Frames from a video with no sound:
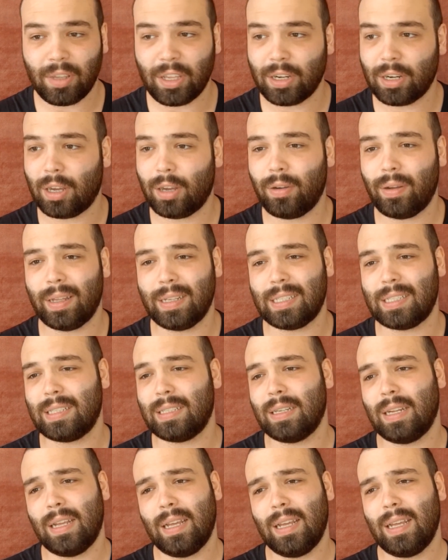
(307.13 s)
You know,
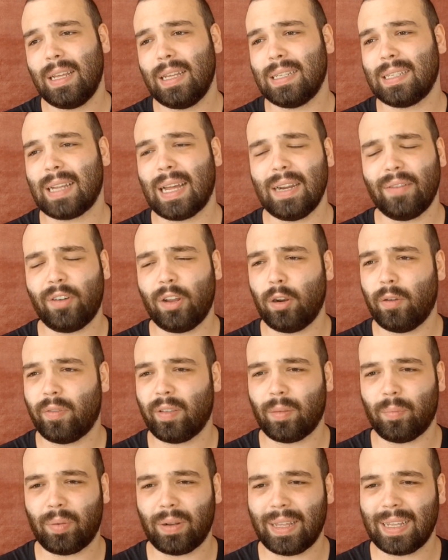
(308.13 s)
it's kind of all over
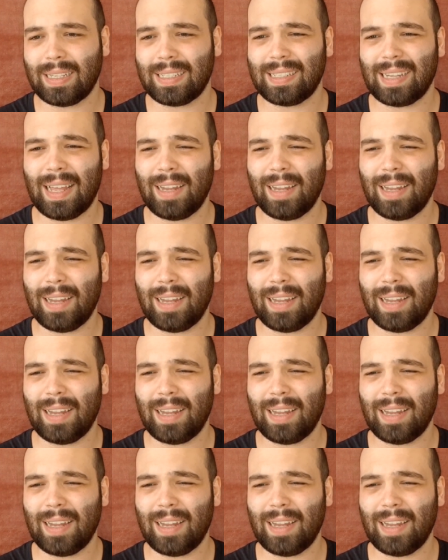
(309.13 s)
the place.